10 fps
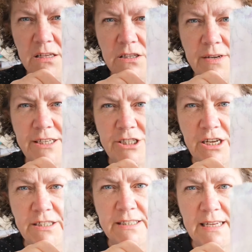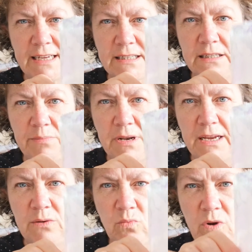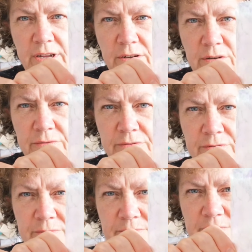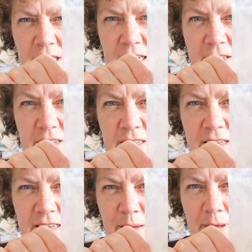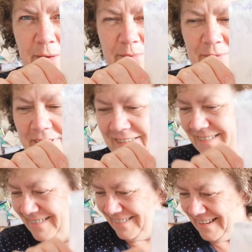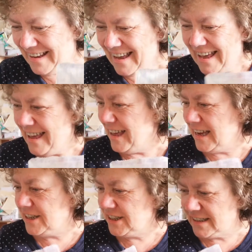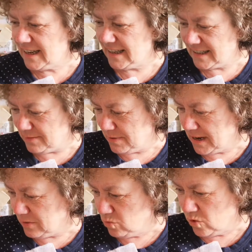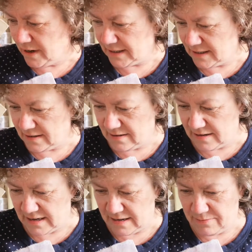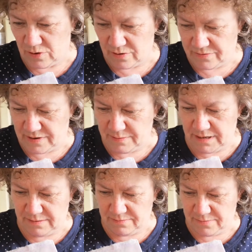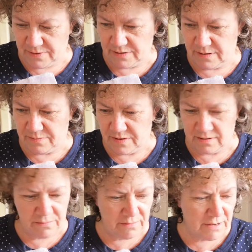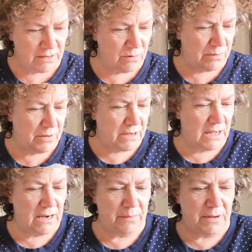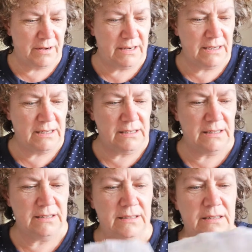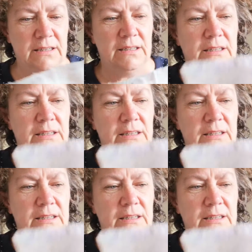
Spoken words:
So it just takes the plain white off. Yeah, now the sun's come out. It just takes the plain white off. Let me put something, I don't want to put a colour behind it because it'll...